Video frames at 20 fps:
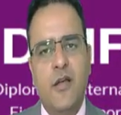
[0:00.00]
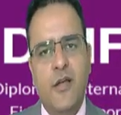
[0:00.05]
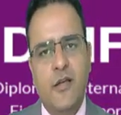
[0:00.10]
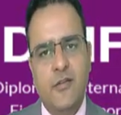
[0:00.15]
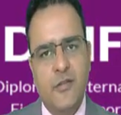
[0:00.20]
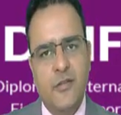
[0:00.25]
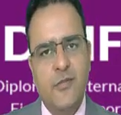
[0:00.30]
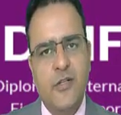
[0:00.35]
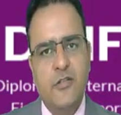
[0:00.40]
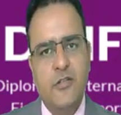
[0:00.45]

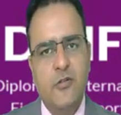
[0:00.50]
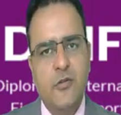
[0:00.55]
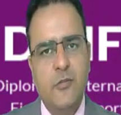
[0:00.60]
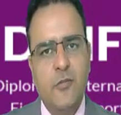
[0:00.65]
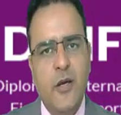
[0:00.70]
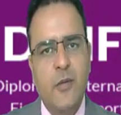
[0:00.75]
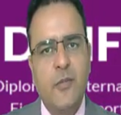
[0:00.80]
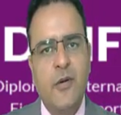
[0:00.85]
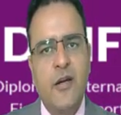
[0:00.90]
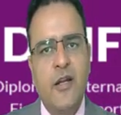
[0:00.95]
subject to
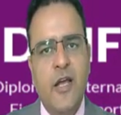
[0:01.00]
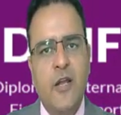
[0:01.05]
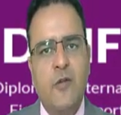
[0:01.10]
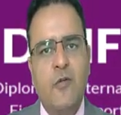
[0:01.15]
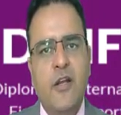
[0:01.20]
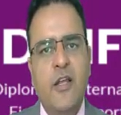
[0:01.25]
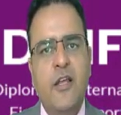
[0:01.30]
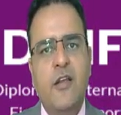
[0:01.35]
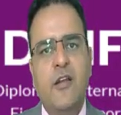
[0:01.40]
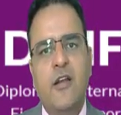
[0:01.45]
impairment
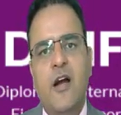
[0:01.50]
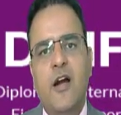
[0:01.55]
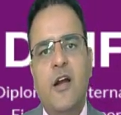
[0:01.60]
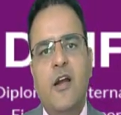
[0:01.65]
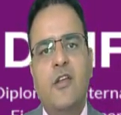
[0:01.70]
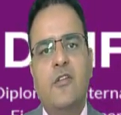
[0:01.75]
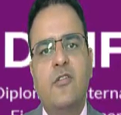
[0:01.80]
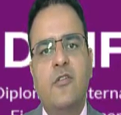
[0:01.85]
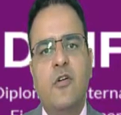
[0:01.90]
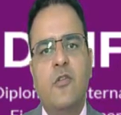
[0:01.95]
annually
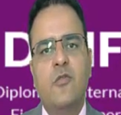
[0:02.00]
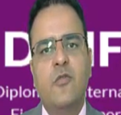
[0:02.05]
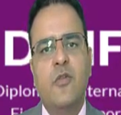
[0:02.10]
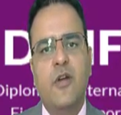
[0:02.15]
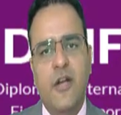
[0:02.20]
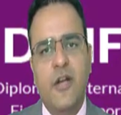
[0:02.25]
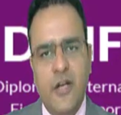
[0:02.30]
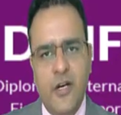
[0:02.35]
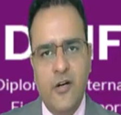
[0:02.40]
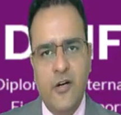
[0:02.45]
regardless of
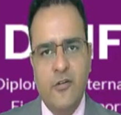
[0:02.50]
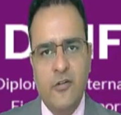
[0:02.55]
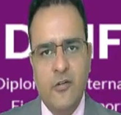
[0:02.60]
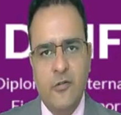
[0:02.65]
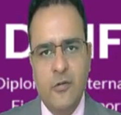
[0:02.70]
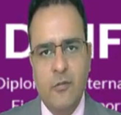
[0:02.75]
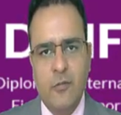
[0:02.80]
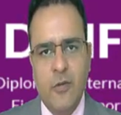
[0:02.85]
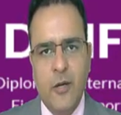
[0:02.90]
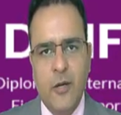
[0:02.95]
indicators of
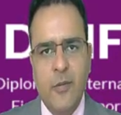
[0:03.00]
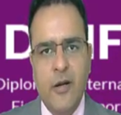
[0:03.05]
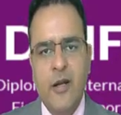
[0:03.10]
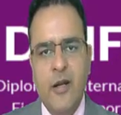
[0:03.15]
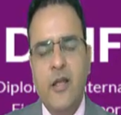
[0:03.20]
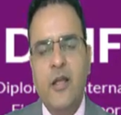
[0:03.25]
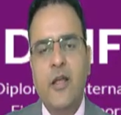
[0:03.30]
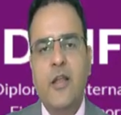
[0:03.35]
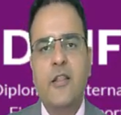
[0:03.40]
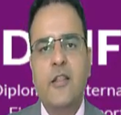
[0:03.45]
impairment.